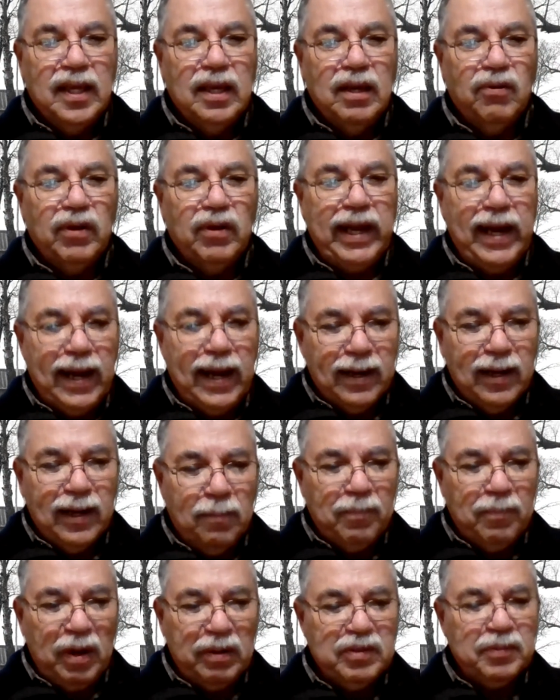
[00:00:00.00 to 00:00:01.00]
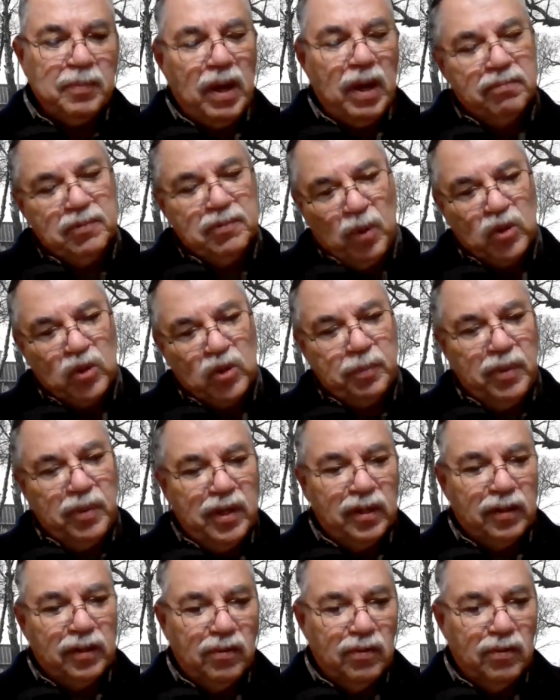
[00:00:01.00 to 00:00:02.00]
I got up. I'm supposed to be
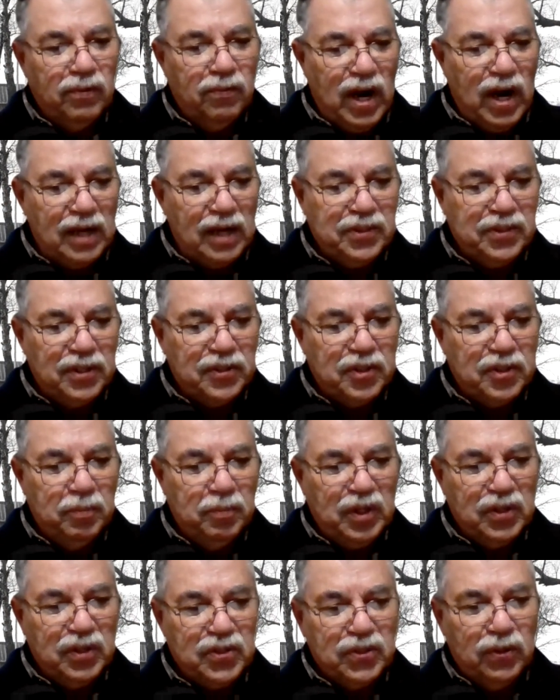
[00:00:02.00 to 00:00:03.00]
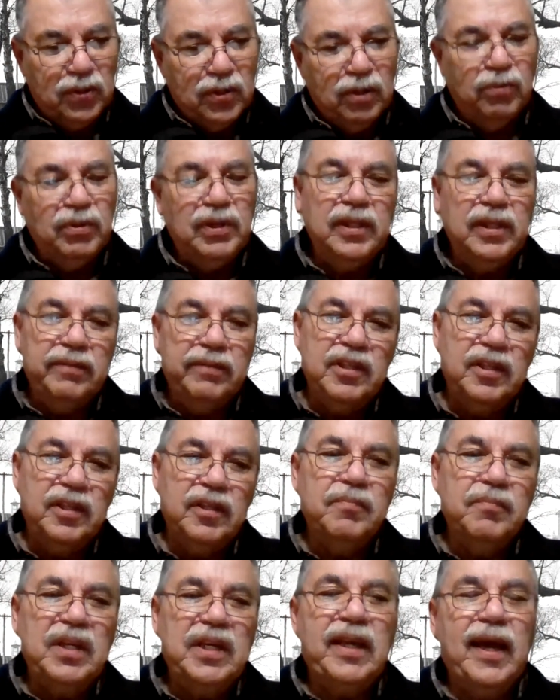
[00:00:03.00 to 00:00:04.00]
in Rochester, Minnesota. We lived
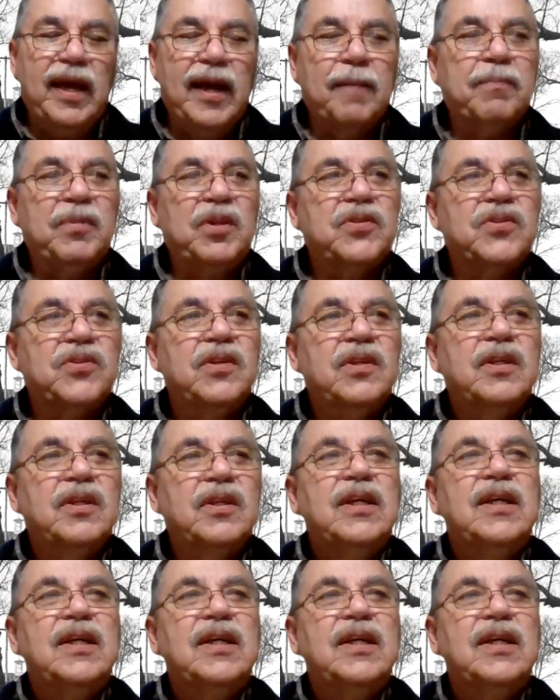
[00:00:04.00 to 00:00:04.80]
in Minneapolis.